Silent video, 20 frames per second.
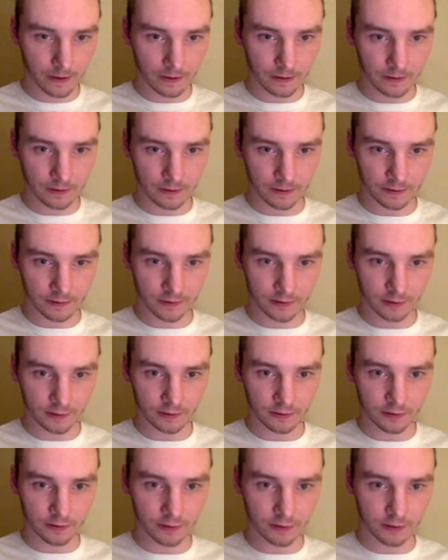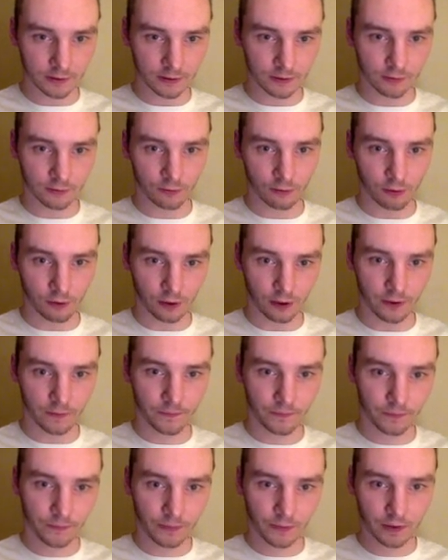instance destroy.
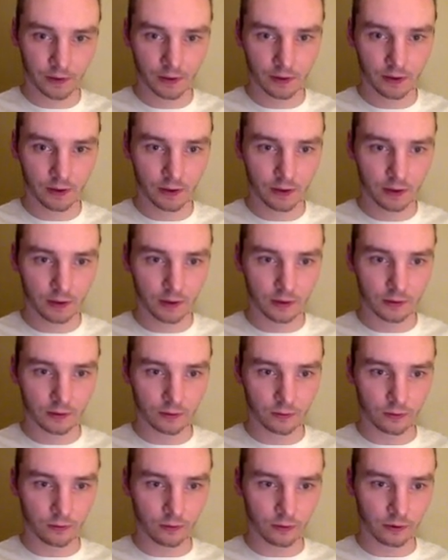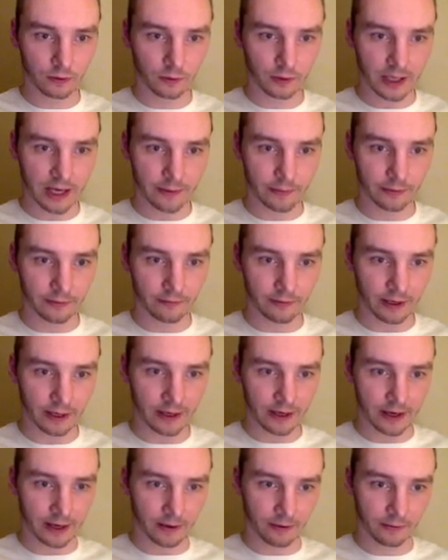So all that will happen right
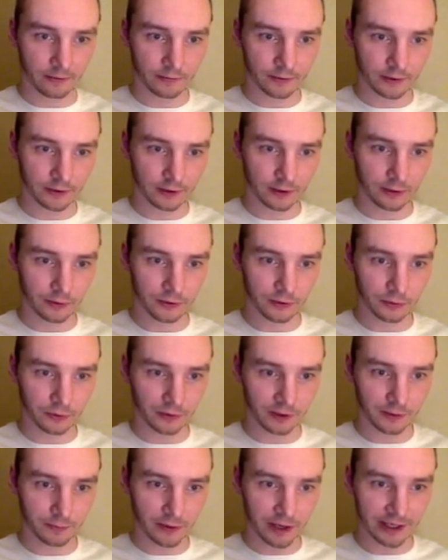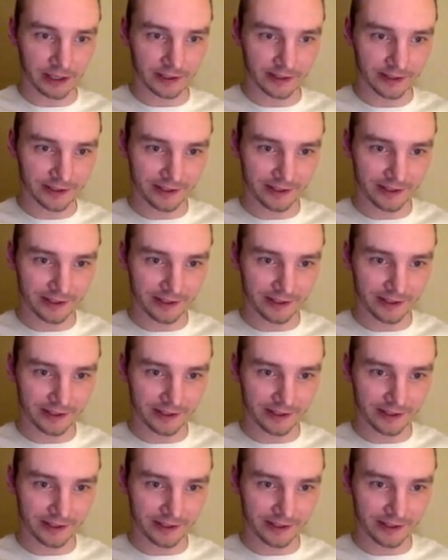now, just closing all these brackets,